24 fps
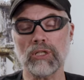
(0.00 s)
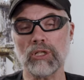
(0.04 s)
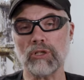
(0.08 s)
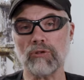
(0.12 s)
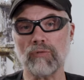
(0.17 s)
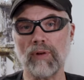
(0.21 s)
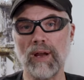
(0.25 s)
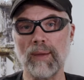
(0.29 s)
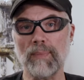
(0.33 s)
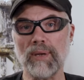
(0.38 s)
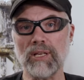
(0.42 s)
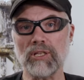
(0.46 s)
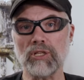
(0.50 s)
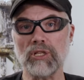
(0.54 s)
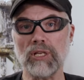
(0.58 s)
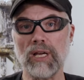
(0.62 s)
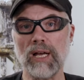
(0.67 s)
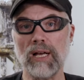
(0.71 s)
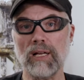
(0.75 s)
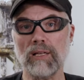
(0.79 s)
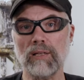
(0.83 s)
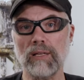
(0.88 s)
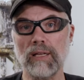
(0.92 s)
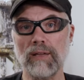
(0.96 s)
the ceramic
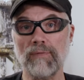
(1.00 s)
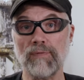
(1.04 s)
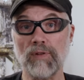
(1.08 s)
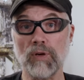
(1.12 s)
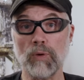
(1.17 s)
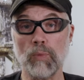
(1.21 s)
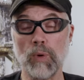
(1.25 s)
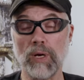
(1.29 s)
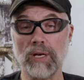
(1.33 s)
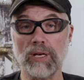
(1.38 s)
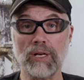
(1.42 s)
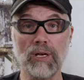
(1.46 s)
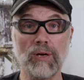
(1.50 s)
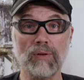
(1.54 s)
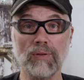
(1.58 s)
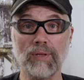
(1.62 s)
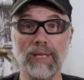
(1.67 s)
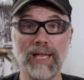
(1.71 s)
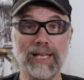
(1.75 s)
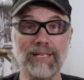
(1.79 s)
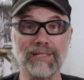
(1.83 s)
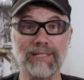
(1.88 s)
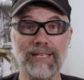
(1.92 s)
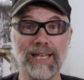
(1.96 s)
shell, if you want to go
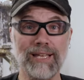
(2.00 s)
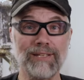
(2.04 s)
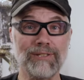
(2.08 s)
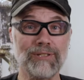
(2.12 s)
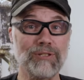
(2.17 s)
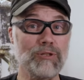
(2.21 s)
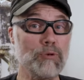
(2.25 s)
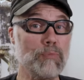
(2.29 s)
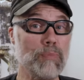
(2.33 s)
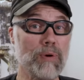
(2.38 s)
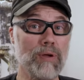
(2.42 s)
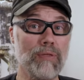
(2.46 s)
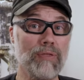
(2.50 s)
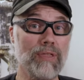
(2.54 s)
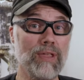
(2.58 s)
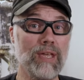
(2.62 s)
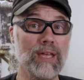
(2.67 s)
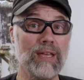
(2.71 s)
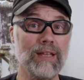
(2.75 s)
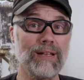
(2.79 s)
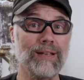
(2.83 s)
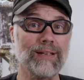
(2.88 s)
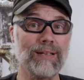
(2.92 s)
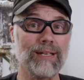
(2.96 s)
like say super
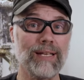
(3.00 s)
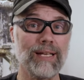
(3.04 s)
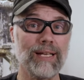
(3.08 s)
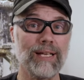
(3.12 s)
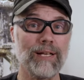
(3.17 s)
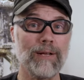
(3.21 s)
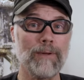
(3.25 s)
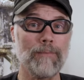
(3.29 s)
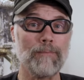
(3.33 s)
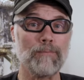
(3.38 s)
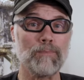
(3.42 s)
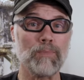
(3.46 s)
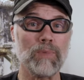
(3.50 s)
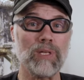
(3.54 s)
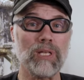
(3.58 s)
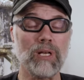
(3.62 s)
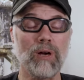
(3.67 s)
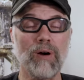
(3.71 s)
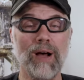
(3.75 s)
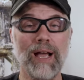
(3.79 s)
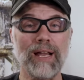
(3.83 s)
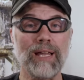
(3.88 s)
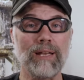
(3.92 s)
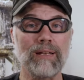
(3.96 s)
thin, you
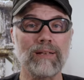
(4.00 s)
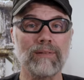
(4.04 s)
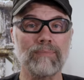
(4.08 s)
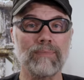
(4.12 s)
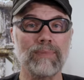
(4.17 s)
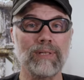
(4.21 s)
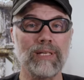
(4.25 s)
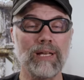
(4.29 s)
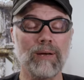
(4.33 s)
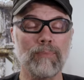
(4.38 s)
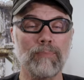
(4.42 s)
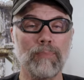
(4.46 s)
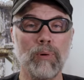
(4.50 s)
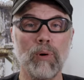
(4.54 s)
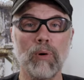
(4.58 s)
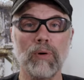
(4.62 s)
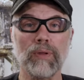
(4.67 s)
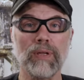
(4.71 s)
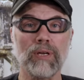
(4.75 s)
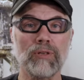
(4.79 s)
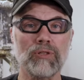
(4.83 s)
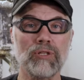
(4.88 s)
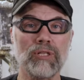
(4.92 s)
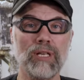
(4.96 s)
know, I can, you know,
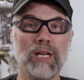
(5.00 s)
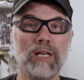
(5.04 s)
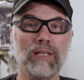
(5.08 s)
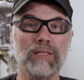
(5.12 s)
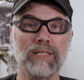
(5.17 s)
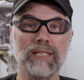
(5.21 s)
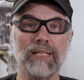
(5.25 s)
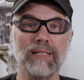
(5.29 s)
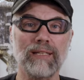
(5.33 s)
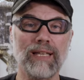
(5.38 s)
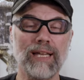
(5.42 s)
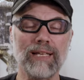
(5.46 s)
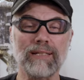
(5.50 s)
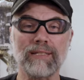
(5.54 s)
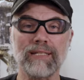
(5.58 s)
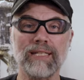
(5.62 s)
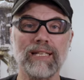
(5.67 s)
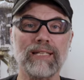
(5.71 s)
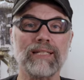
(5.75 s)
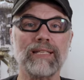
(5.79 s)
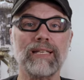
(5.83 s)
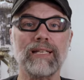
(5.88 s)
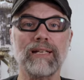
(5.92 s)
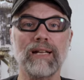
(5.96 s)
pour those shells at like
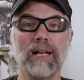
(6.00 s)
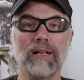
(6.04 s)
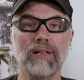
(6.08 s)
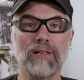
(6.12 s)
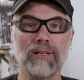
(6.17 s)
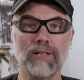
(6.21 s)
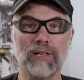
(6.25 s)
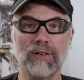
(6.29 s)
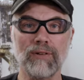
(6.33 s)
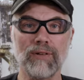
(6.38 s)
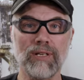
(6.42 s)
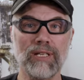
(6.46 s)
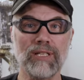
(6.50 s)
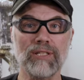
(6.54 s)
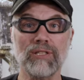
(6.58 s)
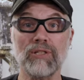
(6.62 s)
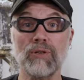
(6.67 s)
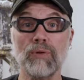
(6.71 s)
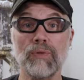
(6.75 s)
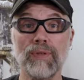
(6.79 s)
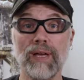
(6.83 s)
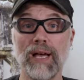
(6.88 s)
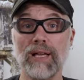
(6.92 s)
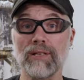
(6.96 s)
1600 degrees,
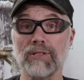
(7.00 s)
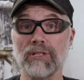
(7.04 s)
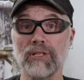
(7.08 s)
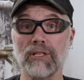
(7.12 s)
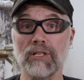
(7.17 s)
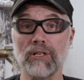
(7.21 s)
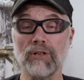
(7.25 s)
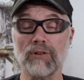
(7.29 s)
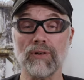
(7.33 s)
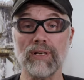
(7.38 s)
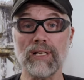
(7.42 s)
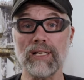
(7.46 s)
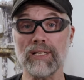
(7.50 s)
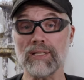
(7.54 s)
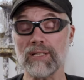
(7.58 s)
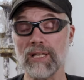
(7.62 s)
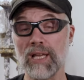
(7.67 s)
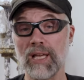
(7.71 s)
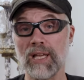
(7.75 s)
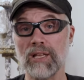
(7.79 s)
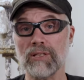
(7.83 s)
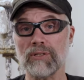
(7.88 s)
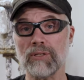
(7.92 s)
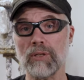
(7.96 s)
2000 degrees.
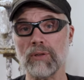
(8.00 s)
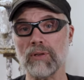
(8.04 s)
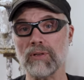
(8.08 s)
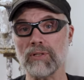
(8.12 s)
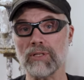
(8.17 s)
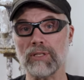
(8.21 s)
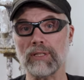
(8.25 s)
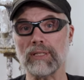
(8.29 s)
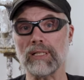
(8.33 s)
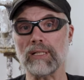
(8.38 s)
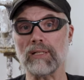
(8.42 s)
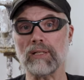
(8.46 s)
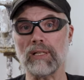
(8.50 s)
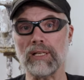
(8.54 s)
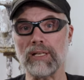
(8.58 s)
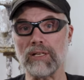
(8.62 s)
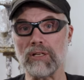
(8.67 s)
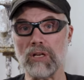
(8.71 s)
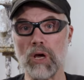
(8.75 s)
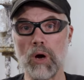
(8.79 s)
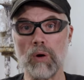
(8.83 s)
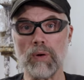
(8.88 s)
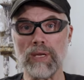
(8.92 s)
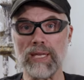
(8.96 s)
So there's literally
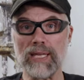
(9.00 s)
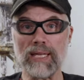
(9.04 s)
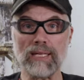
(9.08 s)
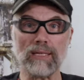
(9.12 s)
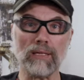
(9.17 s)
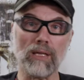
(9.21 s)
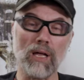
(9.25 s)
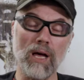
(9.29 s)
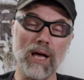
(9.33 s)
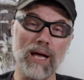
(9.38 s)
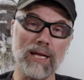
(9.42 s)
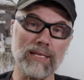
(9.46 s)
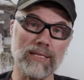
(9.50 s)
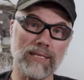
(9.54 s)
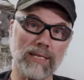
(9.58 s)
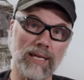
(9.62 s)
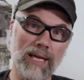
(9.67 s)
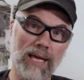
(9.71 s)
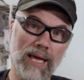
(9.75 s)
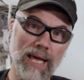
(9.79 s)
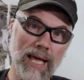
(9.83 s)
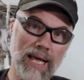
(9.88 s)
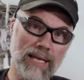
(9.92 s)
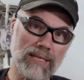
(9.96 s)
no heat loss
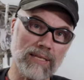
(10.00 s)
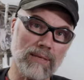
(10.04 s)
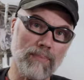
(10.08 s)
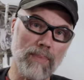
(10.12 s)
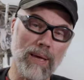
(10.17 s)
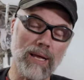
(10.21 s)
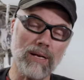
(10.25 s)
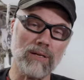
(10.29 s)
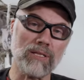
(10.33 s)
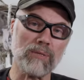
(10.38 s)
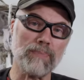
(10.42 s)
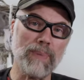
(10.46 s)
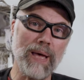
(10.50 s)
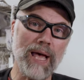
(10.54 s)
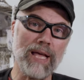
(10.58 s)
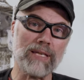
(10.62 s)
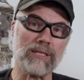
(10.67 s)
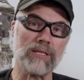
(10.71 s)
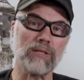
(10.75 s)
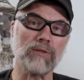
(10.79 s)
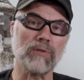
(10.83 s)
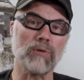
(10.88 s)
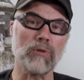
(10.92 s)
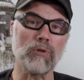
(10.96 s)
as the metal's
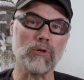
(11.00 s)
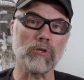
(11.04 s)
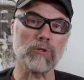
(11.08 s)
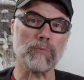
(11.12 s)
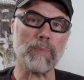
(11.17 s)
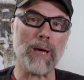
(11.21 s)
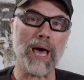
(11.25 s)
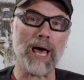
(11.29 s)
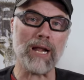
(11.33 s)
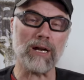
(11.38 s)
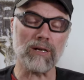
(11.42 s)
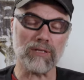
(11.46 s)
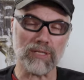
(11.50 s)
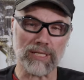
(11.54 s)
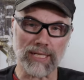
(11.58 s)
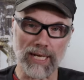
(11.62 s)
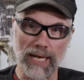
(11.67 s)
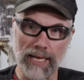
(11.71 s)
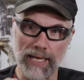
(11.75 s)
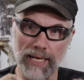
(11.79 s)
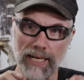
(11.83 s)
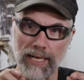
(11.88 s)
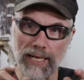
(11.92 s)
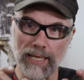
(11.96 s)
passing through those patterns
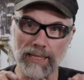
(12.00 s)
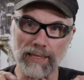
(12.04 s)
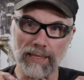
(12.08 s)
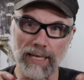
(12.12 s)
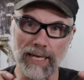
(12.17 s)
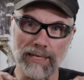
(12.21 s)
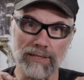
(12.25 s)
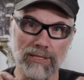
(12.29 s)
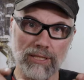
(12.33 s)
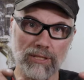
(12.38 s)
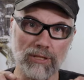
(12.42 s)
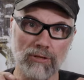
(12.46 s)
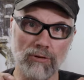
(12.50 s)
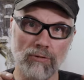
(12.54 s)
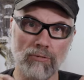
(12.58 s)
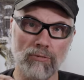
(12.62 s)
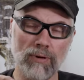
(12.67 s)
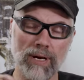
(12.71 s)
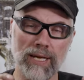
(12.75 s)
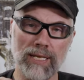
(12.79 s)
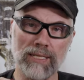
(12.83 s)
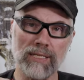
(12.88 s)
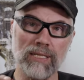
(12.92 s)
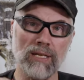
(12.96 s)
and I can get like just
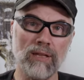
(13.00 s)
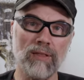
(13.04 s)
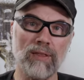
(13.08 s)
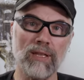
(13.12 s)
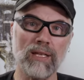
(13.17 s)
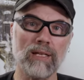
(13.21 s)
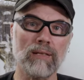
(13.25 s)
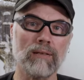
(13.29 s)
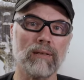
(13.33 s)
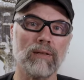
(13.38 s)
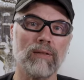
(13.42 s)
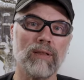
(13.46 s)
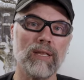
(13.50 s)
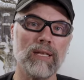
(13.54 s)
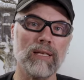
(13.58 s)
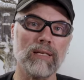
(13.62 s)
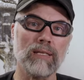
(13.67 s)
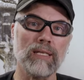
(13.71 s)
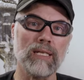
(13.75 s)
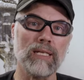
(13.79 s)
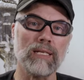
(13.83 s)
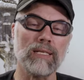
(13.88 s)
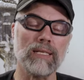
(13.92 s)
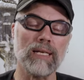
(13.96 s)
crazy thin,
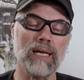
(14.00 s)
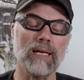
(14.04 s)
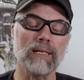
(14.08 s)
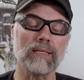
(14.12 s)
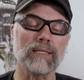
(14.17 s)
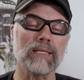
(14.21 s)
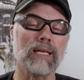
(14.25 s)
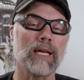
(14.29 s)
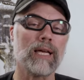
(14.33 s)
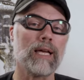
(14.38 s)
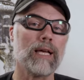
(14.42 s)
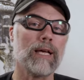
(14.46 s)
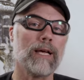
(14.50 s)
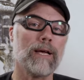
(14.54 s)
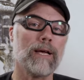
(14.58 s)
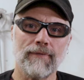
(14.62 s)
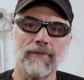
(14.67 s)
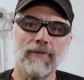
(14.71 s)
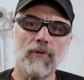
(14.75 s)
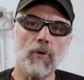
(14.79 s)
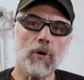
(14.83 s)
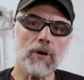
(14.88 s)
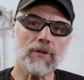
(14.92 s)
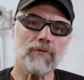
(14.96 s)
thin details.
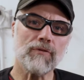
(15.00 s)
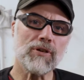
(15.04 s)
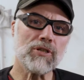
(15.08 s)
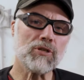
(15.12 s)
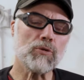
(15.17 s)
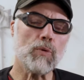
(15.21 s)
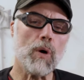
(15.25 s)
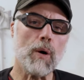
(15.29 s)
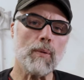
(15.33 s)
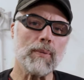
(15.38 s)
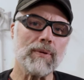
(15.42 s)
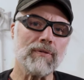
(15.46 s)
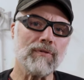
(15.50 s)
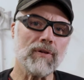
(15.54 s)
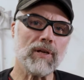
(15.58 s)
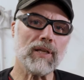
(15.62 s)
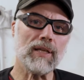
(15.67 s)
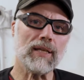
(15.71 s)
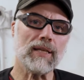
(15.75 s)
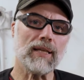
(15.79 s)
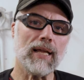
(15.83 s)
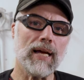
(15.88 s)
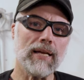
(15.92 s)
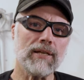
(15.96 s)
Fourth reason why we
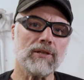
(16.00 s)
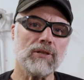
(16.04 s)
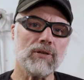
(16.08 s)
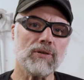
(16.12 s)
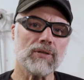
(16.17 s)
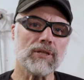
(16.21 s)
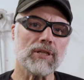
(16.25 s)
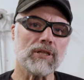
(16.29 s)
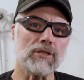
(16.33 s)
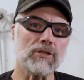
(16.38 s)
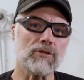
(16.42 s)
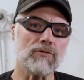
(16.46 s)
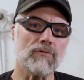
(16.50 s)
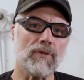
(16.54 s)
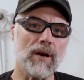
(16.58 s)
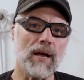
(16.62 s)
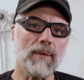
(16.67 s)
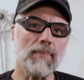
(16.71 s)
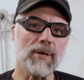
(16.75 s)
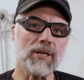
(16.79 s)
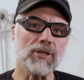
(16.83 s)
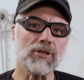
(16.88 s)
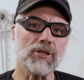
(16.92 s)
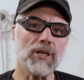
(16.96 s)
really like using
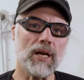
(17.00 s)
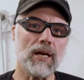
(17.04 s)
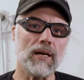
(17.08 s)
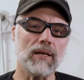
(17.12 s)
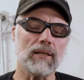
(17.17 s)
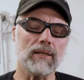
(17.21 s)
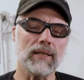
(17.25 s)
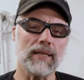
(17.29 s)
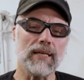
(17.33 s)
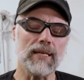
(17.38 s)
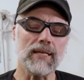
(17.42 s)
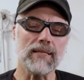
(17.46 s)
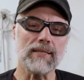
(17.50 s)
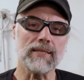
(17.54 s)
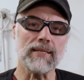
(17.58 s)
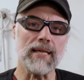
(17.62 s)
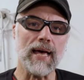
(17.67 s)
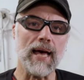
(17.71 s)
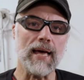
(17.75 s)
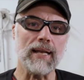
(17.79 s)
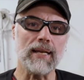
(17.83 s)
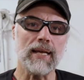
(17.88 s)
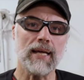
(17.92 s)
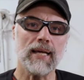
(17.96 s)
ceramic shell is
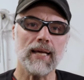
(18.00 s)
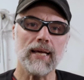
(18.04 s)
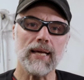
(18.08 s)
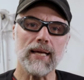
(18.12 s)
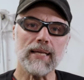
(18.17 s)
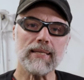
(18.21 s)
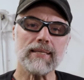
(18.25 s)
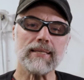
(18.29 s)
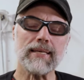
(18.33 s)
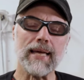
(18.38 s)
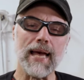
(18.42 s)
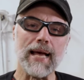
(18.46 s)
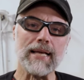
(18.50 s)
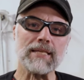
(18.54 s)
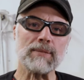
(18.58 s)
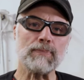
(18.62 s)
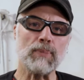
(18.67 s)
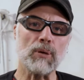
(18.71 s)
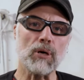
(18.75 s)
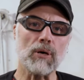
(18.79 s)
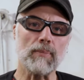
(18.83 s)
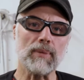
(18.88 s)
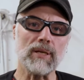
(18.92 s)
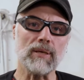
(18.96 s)
that it's gas
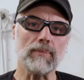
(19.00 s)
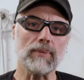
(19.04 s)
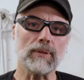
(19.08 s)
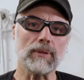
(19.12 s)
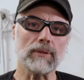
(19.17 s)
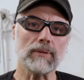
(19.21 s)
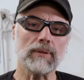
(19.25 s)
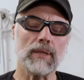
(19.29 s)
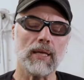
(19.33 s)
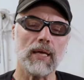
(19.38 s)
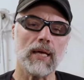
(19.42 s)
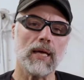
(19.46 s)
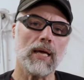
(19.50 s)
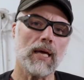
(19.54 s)
permeable.